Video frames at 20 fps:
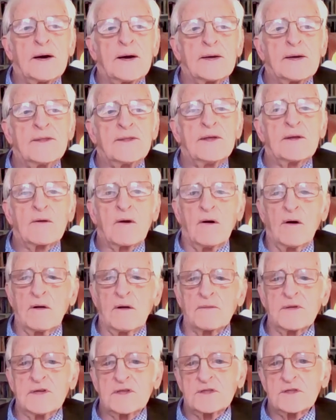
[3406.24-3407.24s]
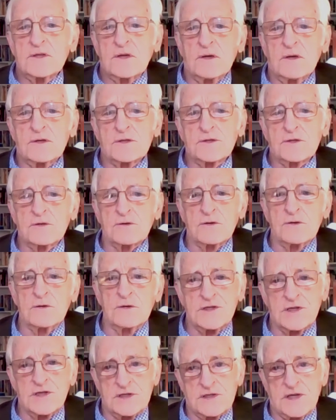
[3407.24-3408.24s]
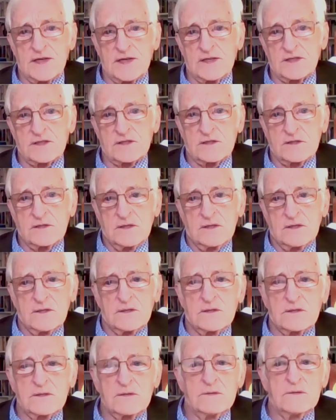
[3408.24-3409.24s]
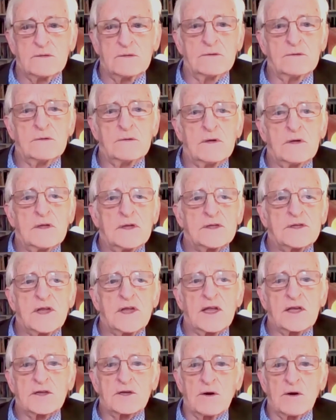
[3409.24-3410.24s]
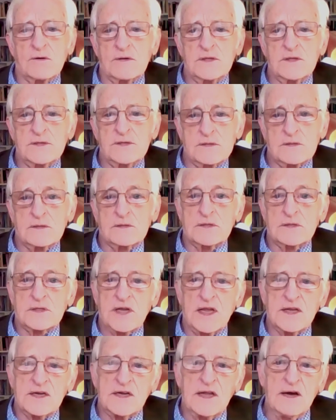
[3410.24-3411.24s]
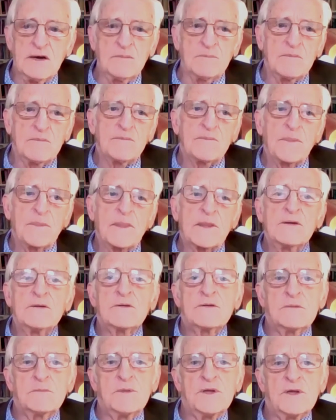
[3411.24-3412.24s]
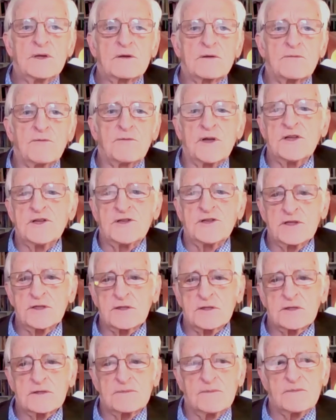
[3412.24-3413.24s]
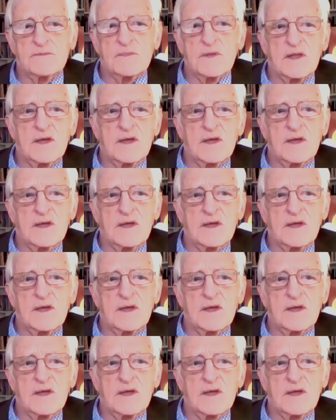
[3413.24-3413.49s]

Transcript: I think all this also urges us to take notice, to stand up, to be courageous,